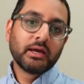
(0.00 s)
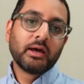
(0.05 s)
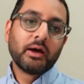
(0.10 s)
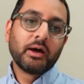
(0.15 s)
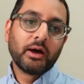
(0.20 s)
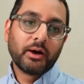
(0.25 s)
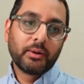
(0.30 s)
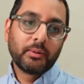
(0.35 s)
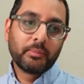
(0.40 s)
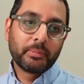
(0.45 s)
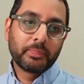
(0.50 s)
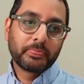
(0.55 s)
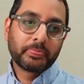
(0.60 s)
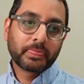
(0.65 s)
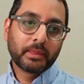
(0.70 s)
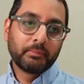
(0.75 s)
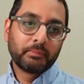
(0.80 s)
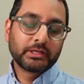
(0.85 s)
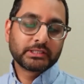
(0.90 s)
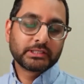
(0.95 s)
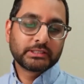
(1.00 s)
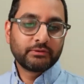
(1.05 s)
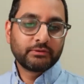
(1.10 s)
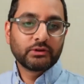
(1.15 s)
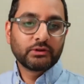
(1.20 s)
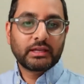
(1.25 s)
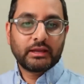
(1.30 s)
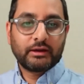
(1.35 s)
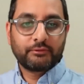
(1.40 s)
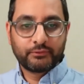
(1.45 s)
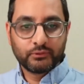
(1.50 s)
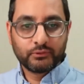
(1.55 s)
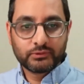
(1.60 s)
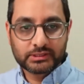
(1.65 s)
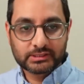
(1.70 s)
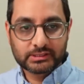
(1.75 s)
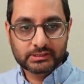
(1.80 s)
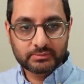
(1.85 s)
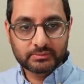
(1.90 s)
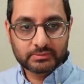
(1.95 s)
Because if you look at our food
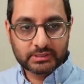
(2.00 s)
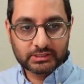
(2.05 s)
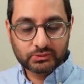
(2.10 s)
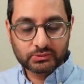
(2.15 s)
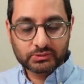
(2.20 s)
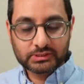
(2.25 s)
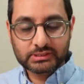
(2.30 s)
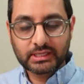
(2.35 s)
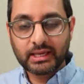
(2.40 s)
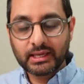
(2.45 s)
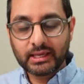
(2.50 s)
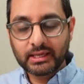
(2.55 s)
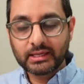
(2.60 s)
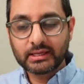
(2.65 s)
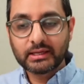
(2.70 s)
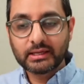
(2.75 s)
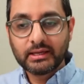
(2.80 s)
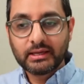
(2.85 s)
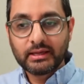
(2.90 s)
systems, as you're saying,